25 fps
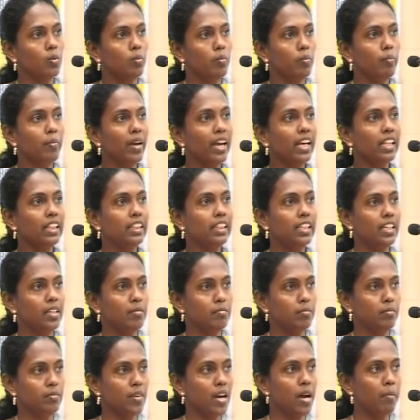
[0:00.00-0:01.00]
make
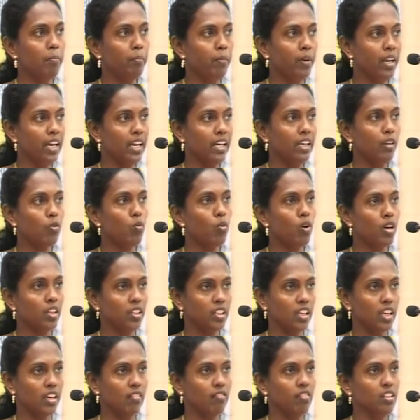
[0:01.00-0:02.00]
them apply what
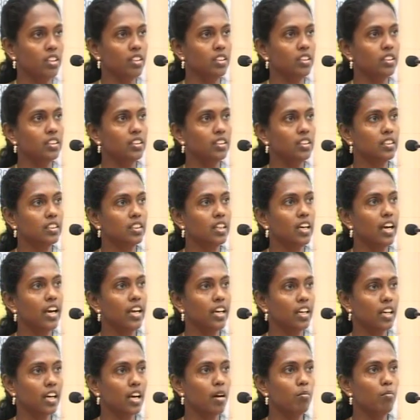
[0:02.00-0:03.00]
they have learned
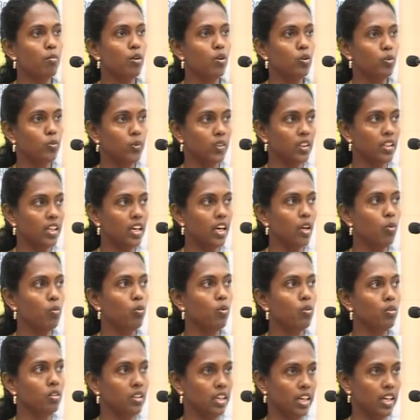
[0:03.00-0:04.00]
and come out with their
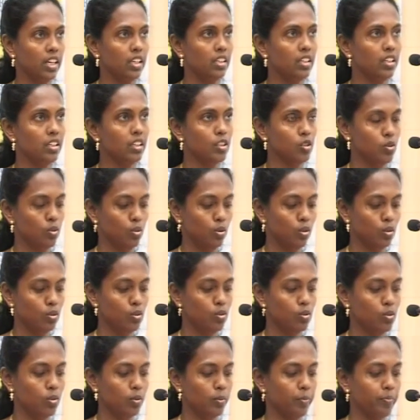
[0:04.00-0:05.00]
own ideas
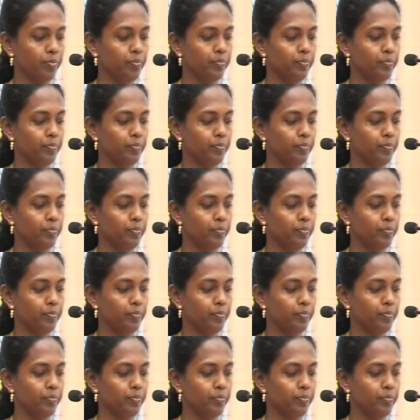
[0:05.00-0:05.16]
also.